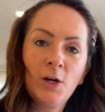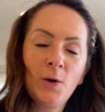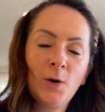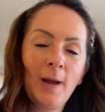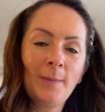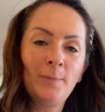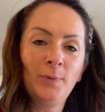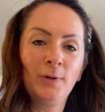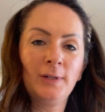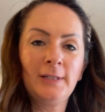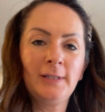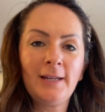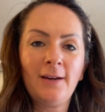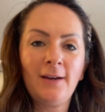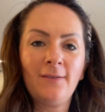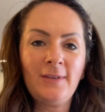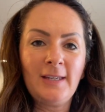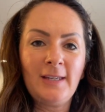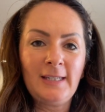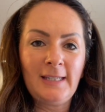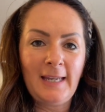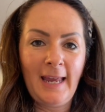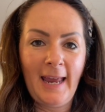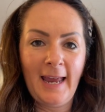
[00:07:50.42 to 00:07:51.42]
I put down
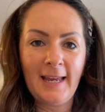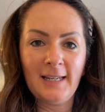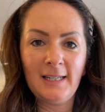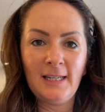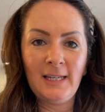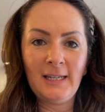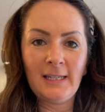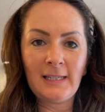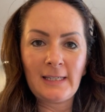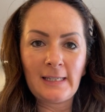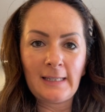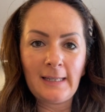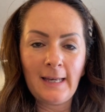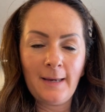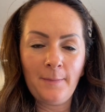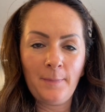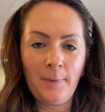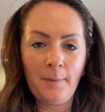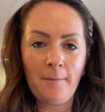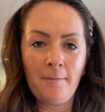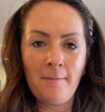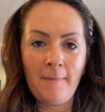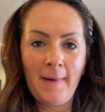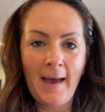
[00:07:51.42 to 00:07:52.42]
this
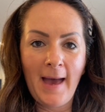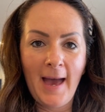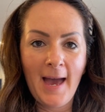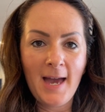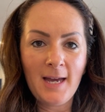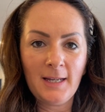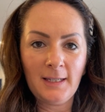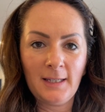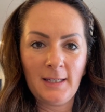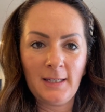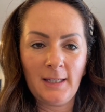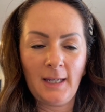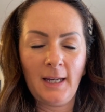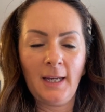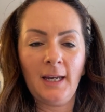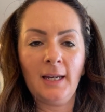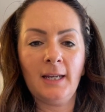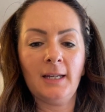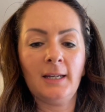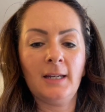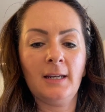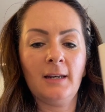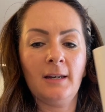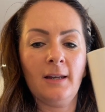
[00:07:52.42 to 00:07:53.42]
anti-slip mat
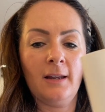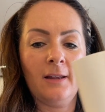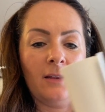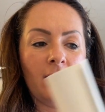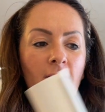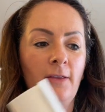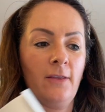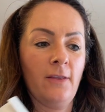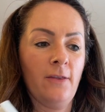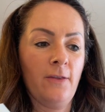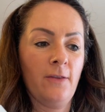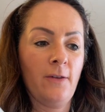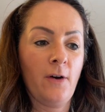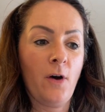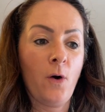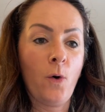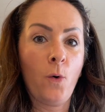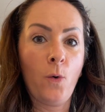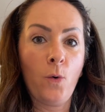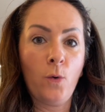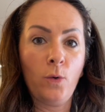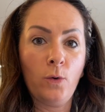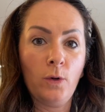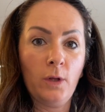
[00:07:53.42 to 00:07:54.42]
in the
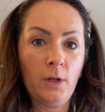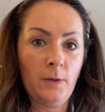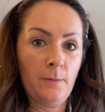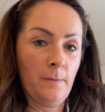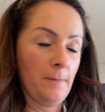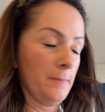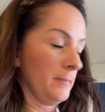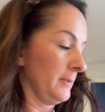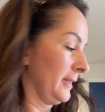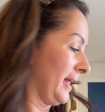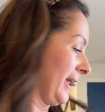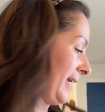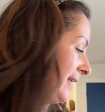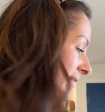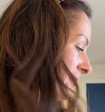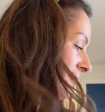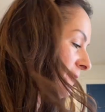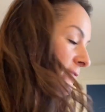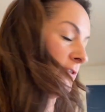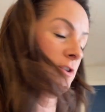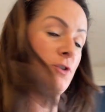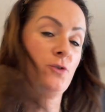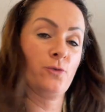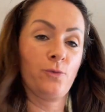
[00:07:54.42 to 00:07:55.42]
whole length
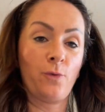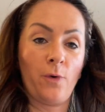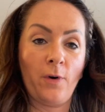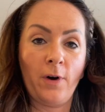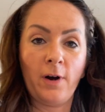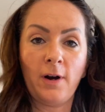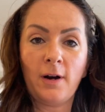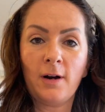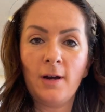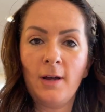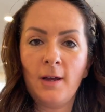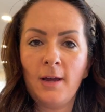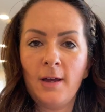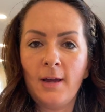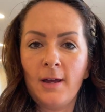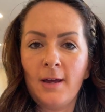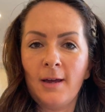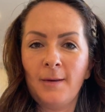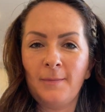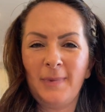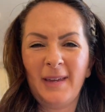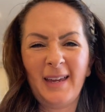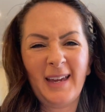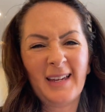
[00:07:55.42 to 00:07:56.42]
of the drawer
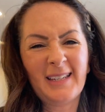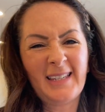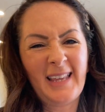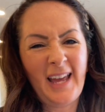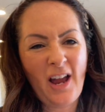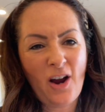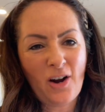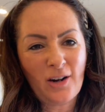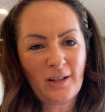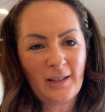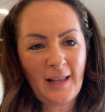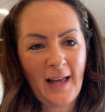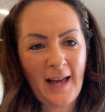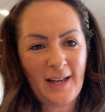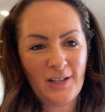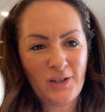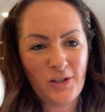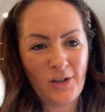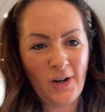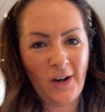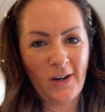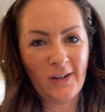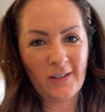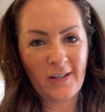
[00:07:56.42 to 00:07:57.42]
because they are glass
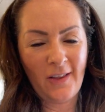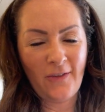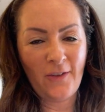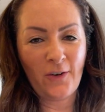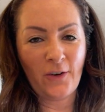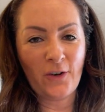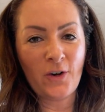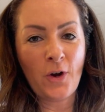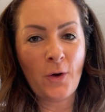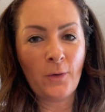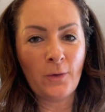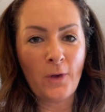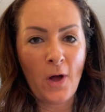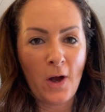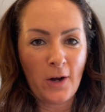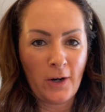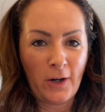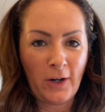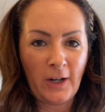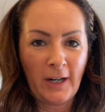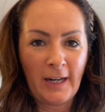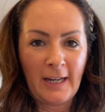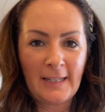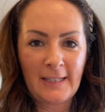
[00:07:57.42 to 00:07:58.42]
jars and they're no
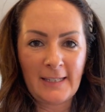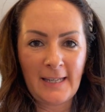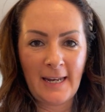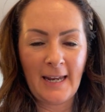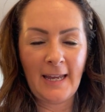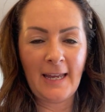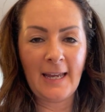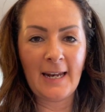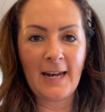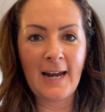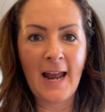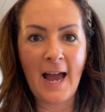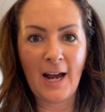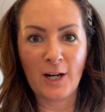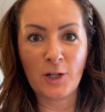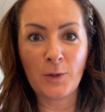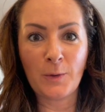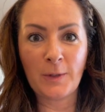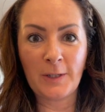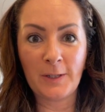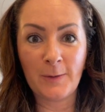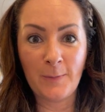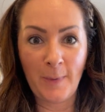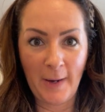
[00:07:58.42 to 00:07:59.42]
longer sitting in an
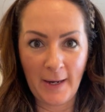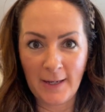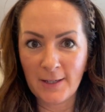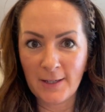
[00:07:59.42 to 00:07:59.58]
actual spice